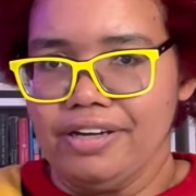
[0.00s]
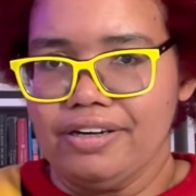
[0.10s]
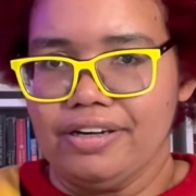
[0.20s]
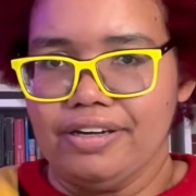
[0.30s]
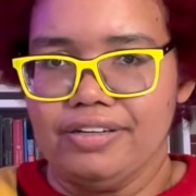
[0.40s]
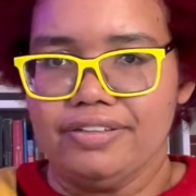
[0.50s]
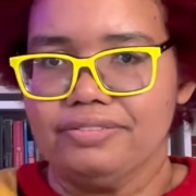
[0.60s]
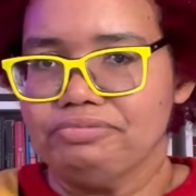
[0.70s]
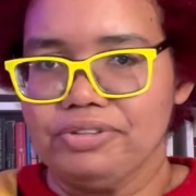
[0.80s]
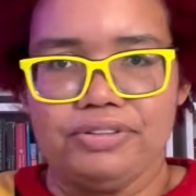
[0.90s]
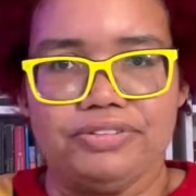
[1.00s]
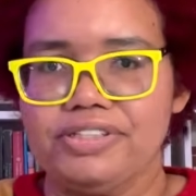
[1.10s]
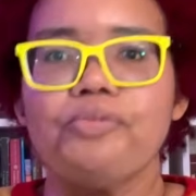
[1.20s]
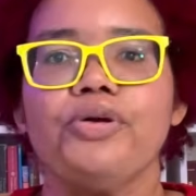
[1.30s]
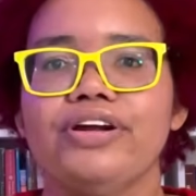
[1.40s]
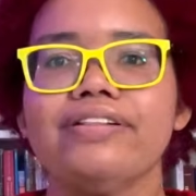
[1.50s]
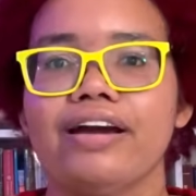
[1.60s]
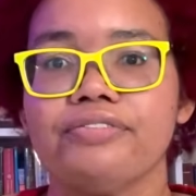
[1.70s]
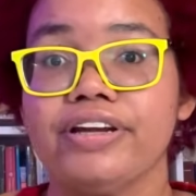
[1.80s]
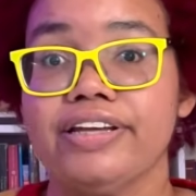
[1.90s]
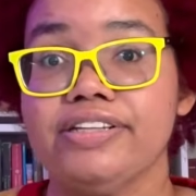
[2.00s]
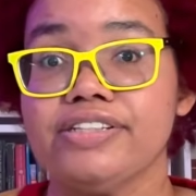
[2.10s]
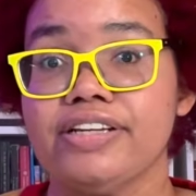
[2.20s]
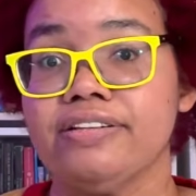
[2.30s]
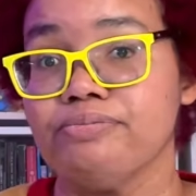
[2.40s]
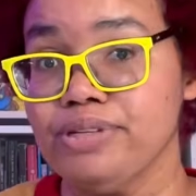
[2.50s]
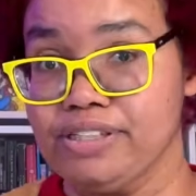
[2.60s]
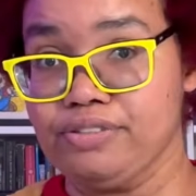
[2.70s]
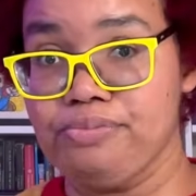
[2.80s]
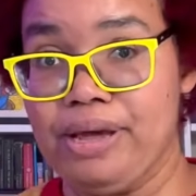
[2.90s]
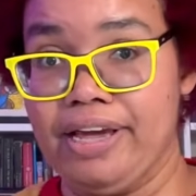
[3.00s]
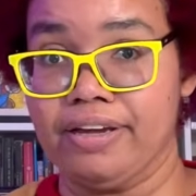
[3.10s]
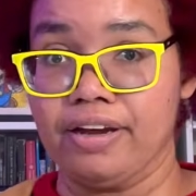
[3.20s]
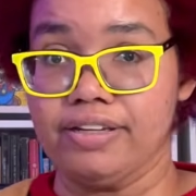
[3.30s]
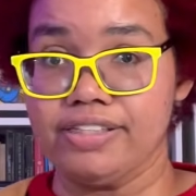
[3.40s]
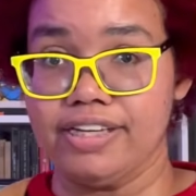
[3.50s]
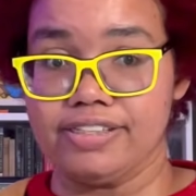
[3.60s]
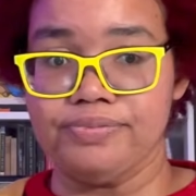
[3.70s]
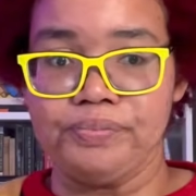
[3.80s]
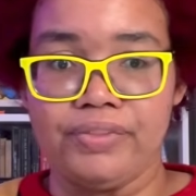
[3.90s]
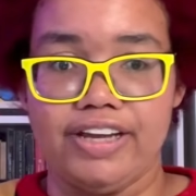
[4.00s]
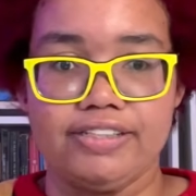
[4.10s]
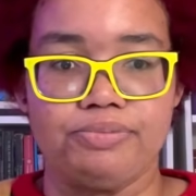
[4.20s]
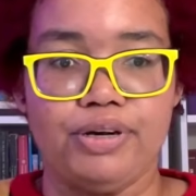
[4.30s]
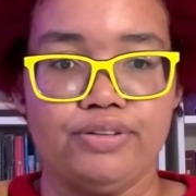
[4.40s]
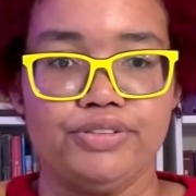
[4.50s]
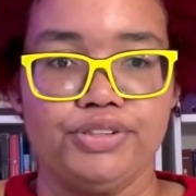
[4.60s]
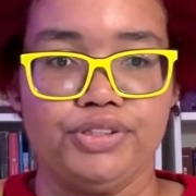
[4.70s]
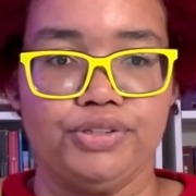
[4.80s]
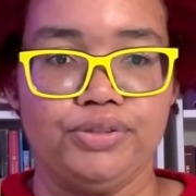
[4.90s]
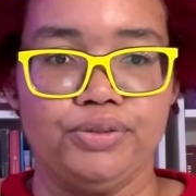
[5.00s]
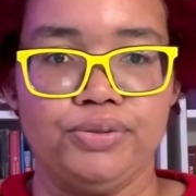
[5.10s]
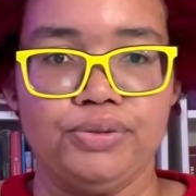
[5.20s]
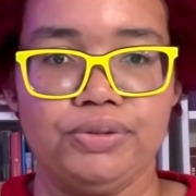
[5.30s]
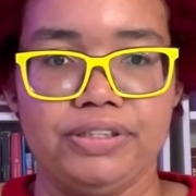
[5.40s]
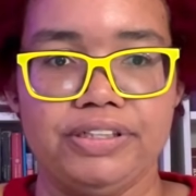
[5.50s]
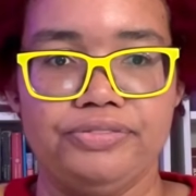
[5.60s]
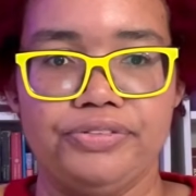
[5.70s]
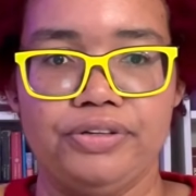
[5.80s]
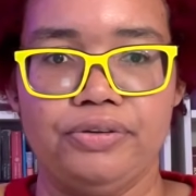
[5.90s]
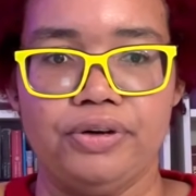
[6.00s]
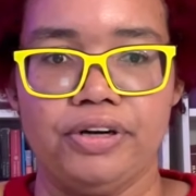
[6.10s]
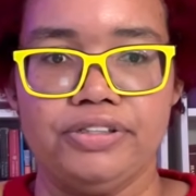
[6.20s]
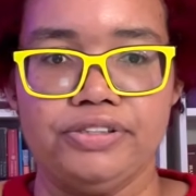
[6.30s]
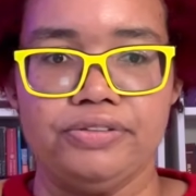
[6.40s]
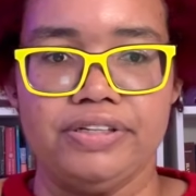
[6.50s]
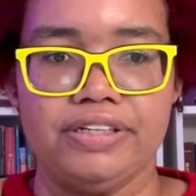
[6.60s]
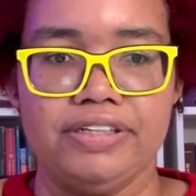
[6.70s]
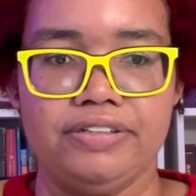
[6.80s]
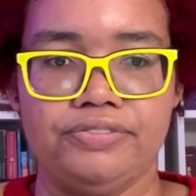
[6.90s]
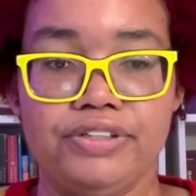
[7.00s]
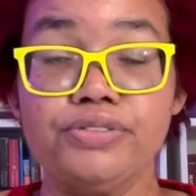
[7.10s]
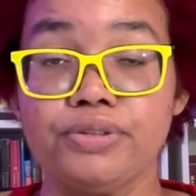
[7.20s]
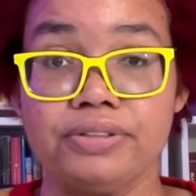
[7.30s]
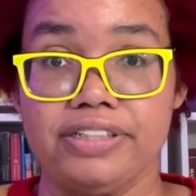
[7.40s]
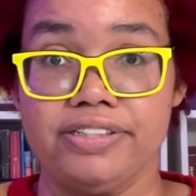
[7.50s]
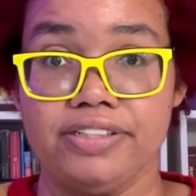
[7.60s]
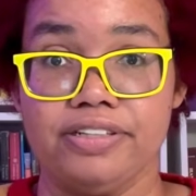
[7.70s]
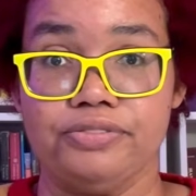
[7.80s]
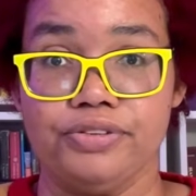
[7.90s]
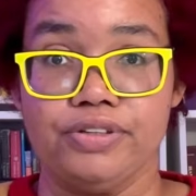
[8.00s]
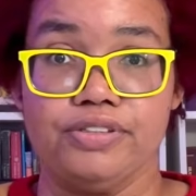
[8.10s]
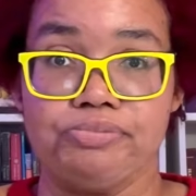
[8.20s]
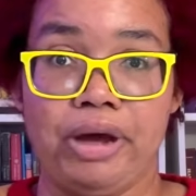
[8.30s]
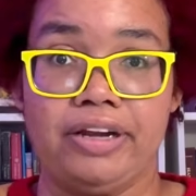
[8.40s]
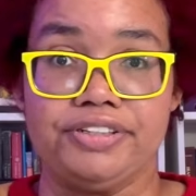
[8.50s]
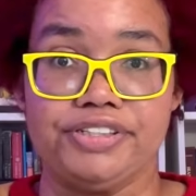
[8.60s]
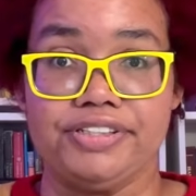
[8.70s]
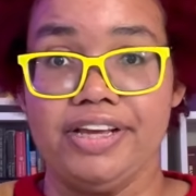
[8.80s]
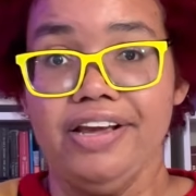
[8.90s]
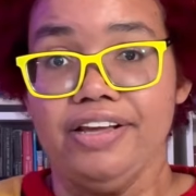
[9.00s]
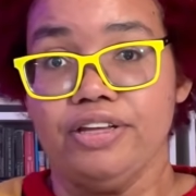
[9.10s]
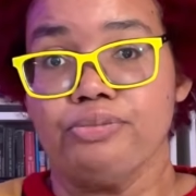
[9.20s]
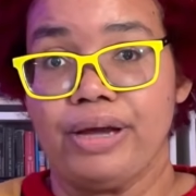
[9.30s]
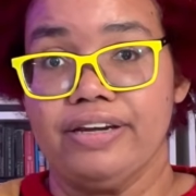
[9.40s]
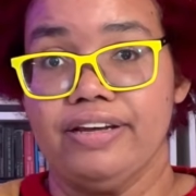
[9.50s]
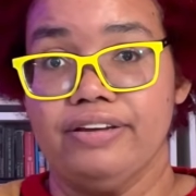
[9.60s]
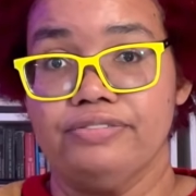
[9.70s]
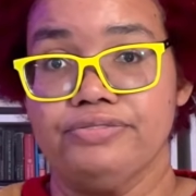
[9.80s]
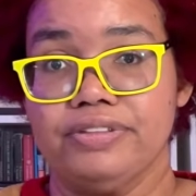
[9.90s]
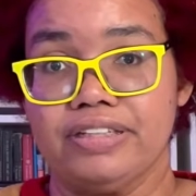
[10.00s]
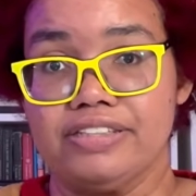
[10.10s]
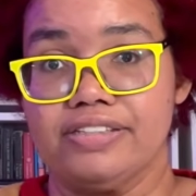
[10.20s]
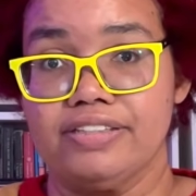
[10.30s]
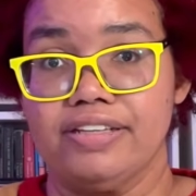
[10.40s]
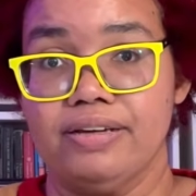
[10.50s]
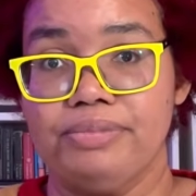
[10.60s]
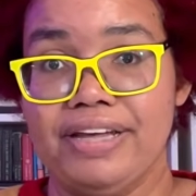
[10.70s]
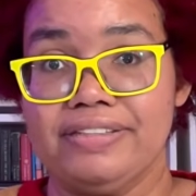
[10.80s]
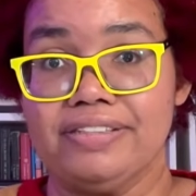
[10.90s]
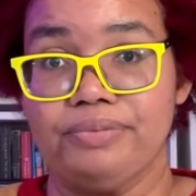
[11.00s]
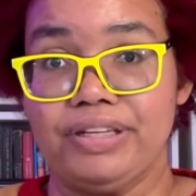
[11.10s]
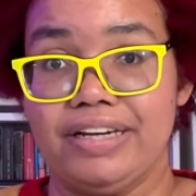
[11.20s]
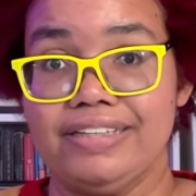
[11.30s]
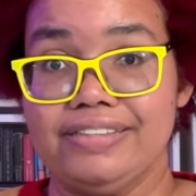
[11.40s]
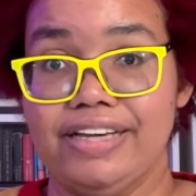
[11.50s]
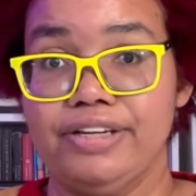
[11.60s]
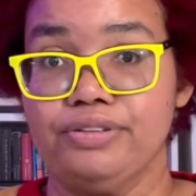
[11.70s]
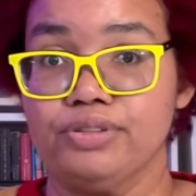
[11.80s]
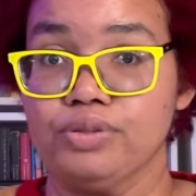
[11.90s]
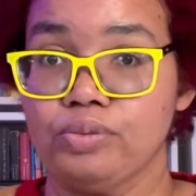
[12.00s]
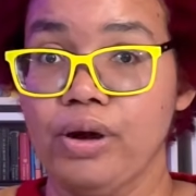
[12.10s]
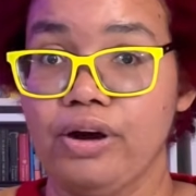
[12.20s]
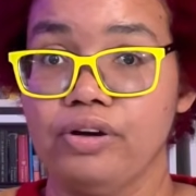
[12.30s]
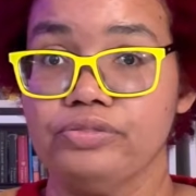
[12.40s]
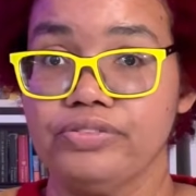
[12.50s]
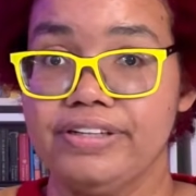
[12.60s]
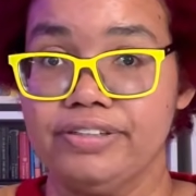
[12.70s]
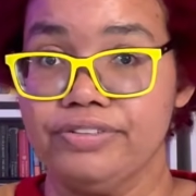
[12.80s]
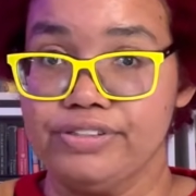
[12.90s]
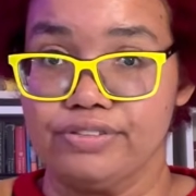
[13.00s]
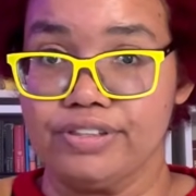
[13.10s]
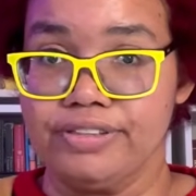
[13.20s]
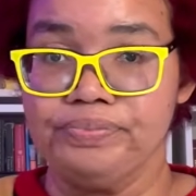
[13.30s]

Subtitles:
Or somewhere in that range in the mystery bag context, as opposed to if you are doing an individual listing for those polishes, you might have listed them at something like 10 or 12 individually.